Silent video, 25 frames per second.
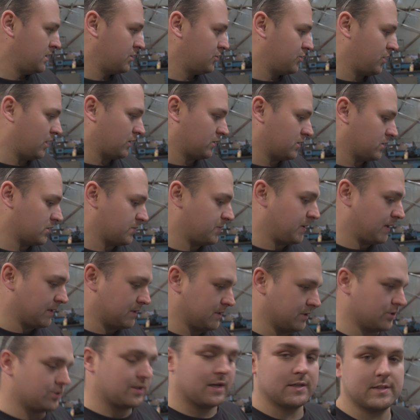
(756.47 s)
strut tops
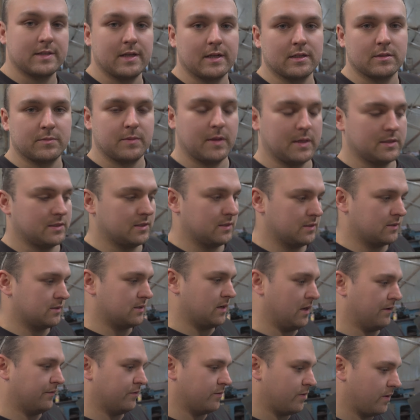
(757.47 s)
plated, chassis legs plated and
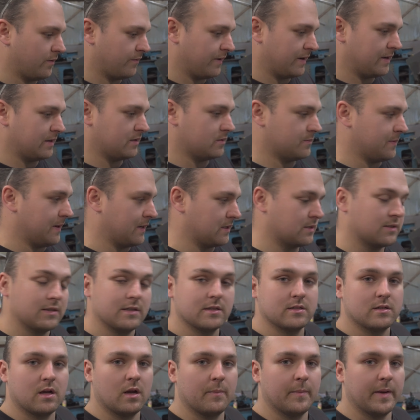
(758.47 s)
stuff, and we're ready to
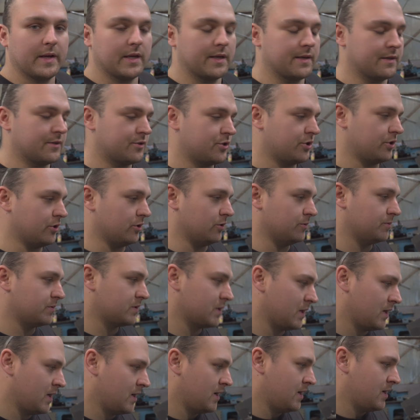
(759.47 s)
basically start making
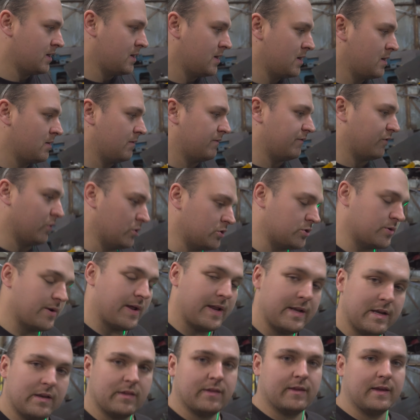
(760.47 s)
tubes, before we do
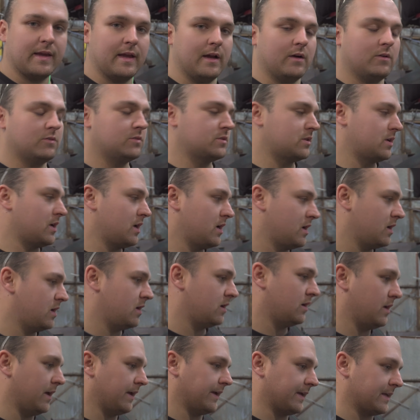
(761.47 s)
anything else,
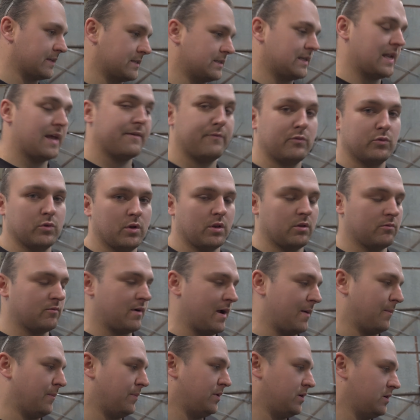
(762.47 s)
it gets leveled on the
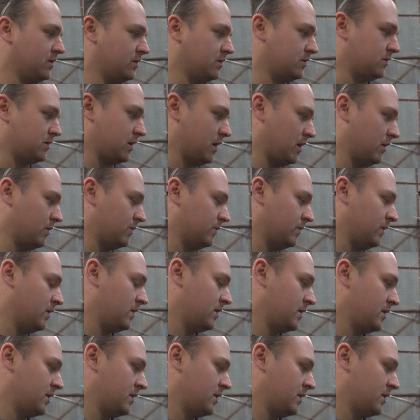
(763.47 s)
ramp. So